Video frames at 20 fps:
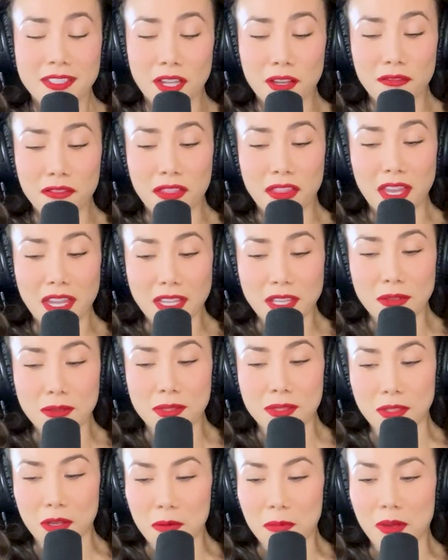Dove, thank you
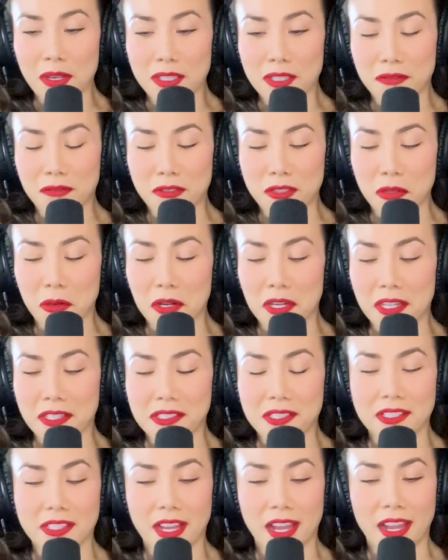so much for joining
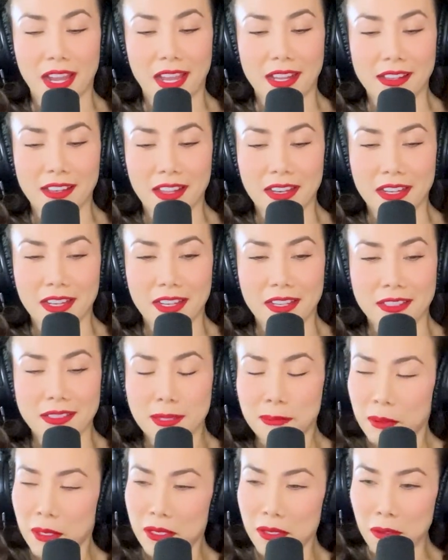us today and letting
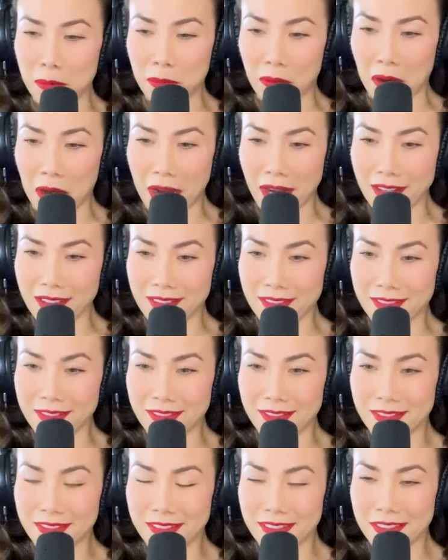us pick your brain.
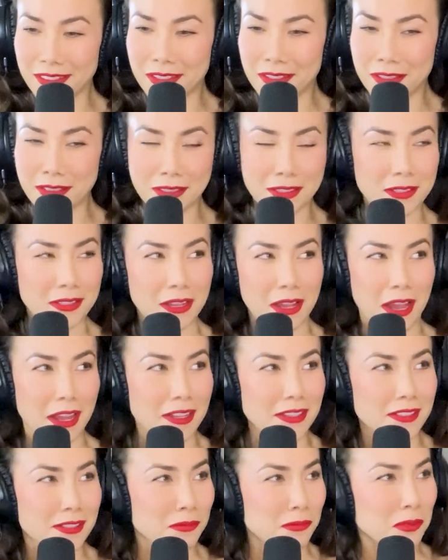Yeah, this
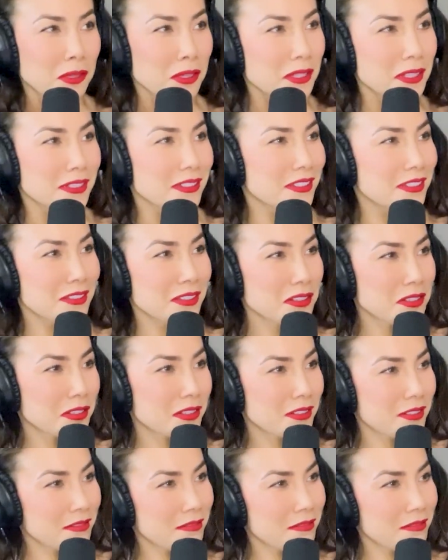I, it's really just such.